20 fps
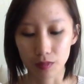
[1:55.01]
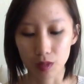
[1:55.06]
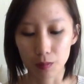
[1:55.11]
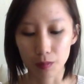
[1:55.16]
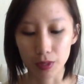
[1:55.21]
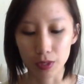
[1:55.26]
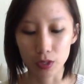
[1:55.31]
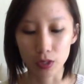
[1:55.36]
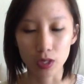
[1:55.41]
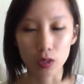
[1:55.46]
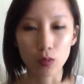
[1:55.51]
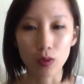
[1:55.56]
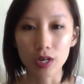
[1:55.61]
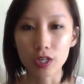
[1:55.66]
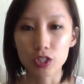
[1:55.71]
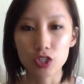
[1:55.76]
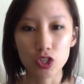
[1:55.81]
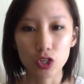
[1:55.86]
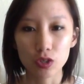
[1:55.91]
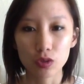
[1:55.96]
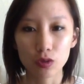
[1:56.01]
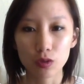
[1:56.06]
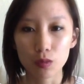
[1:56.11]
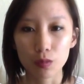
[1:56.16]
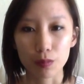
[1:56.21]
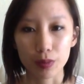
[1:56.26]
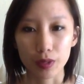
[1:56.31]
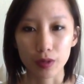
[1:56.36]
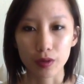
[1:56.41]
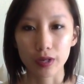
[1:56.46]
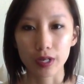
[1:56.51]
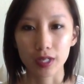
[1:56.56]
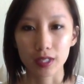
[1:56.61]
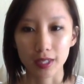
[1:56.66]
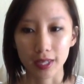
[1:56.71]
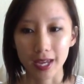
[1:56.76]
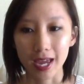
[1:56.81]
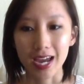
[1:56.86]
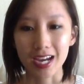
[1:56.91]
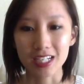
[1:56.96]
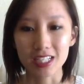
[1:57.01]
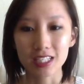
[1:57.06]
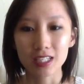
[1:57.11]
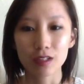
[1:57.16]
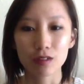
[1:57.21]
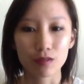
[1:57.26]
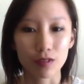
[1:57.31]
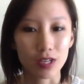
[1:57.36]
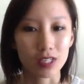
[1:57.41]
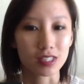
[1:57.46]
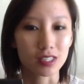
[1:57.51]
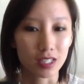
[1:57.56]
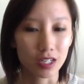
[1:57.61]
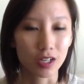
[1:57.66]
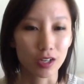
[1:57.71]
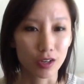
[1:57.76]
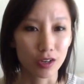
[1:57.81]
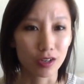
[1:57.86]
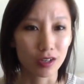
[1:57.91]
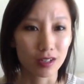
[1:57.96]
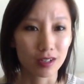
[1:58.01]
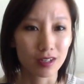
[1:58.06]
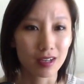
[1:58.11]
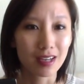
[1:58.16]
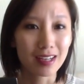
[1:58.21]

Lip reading: But you're going to want a journal, period. Like, actually invest in a good,